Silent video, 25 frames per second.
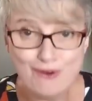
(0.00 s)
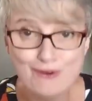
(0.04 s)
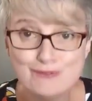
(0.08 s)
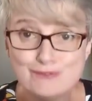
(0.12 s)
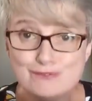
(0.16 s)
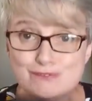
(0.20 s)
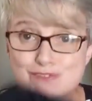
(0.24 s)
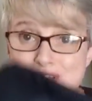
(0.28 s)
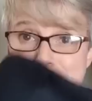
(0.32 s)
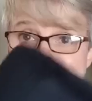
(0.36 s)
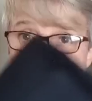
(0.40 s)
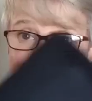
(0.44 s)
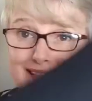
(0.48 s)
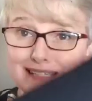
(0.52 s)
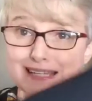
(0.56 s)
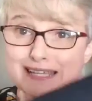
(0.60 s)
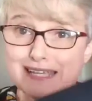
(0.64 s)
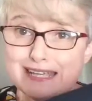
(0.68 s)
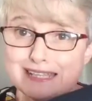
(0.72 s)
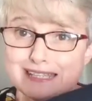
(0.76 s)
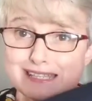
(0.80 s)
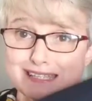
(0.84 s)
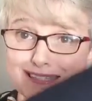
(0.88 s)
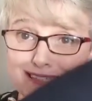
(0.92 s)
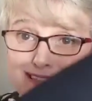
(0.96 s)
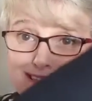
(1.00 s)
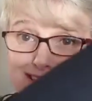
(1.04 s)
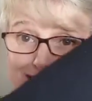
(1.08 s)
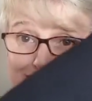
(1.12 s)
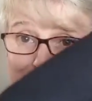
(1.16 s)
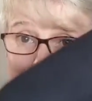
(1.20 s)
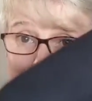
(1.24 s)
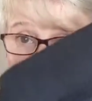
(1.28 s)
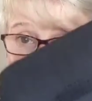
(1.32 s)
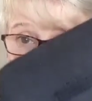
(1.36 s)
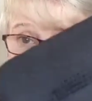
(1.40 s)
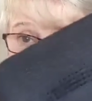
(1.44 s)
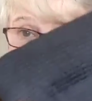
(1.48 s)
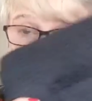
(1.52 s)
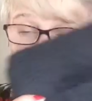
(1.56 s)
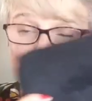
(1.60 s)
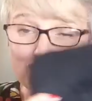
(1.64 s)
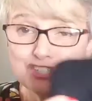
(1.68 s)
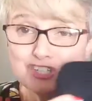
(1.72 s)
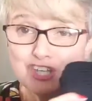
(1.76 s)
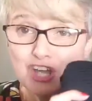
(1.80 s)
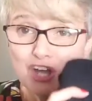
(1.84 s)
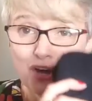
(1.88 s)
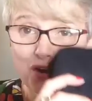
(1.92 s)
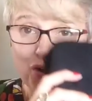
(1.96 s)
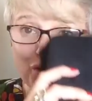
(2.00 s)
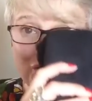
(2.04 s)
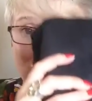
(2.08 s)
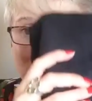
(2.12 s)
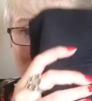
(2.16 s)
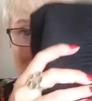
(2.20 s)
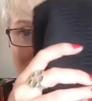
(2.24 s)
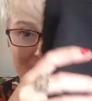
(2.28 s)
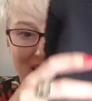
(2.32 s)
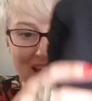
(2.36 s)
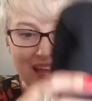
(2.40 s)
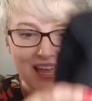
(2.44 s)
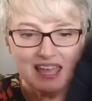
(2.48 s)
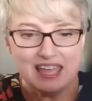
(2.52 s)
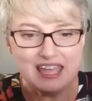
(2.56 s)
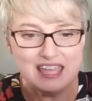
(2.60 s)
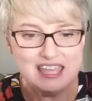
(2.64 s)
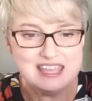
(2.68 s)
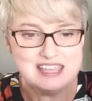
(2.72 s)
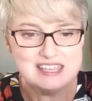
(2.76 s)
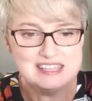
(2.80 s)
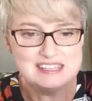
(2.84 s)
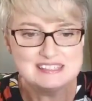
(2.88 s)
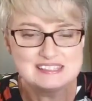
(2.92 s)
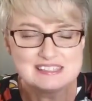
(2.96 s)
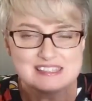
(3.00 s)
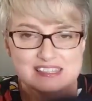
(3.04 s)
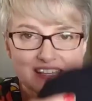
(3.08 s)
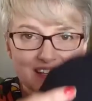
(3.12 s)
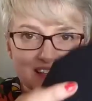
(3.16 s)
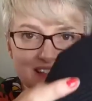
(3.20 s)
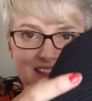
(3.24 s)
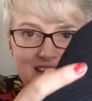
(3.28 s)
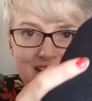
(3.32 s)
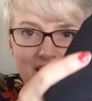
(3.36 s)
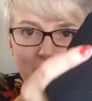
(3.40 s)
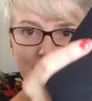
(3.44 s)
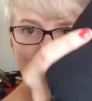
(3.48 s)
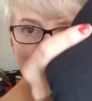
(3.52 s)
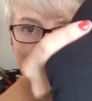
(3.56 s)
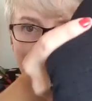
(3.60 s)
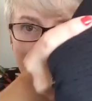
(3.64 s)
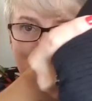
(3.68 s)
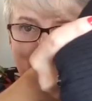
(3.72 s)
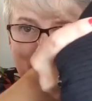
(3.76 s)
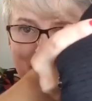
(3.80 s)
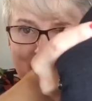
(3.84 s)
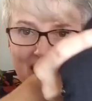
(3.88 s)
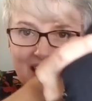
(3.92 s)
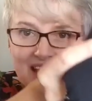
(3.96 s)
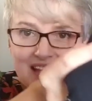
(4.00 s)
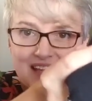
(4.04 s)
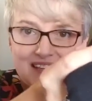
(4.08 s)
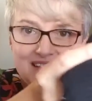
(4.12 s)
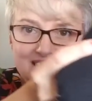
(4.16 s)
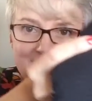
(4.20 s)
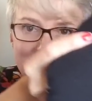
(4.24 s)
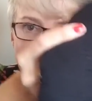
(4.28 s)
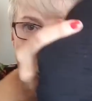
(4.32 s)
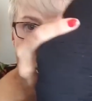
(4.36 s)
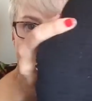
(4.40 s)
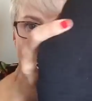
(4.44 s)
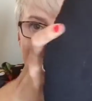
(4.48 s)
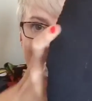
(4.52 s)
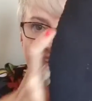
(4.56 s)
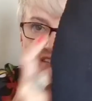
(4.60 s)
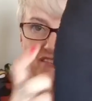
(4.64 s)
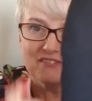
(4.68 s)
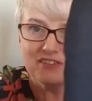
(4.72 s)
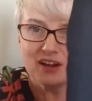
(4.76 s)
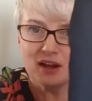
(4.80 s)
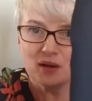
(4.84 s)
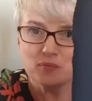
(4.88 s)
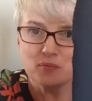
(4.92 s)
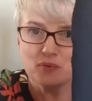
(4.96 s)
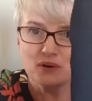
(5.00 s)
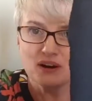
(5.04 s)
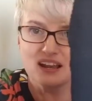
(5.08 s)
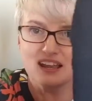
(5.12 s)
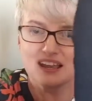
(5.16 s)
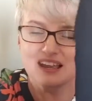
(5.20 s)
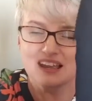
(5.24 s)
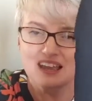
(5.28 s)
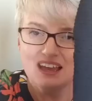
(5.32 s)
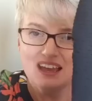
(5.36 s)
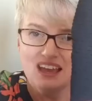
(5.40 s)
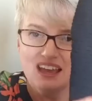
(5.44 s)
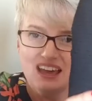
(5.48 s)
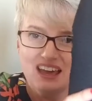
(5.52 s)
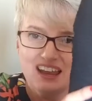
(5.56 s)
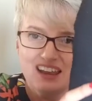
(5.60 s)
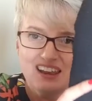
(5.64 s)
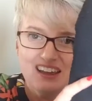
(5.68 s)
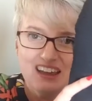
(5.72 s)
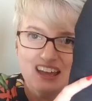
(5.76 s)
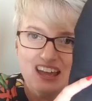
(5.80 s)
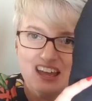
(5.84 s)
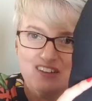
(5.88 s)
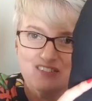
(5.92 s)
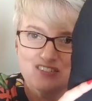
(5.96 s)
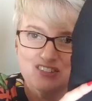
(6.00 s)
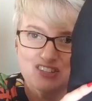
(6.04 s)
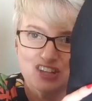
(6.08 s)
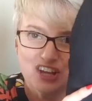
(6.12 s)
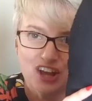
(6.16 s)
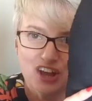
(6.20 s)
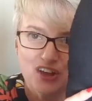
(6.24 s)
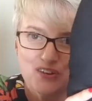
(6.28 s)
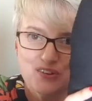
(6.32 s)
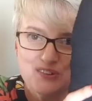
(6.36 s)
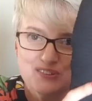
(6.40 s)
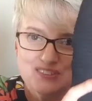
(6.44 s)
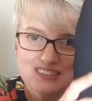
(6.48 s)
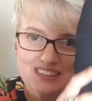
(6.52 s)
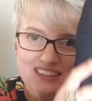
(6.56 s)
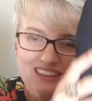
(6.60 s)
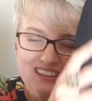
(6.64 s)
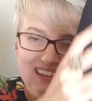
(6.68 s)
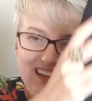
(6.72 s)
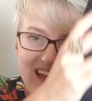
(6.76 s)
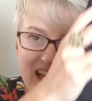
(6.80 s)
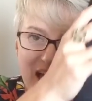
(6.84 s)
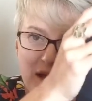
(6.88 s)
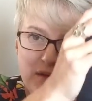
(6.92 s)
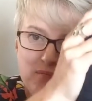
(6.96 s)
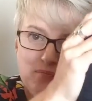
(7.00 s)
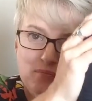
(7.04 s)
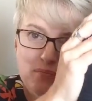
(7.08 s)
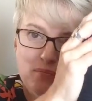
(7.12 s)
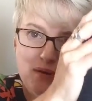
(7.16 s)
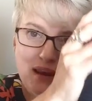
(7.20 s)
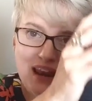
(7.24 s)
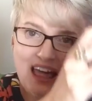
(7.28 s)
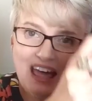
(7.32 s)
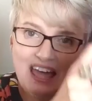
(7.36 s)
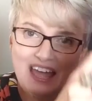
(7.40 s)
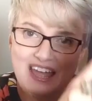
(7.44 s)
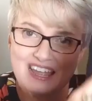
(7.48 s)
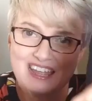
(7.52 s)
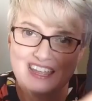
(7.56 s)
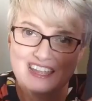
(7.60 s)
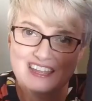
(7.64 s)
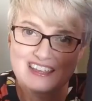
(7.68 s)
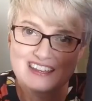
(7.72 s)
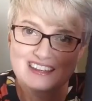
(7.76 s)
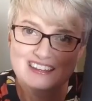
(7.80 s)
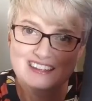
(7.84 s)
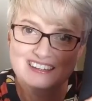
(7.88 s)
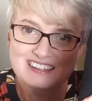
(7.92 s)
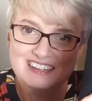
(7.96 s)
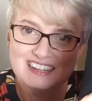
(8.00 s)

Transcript: obviously the star of the show is this amazing fabric, and I have chosen a black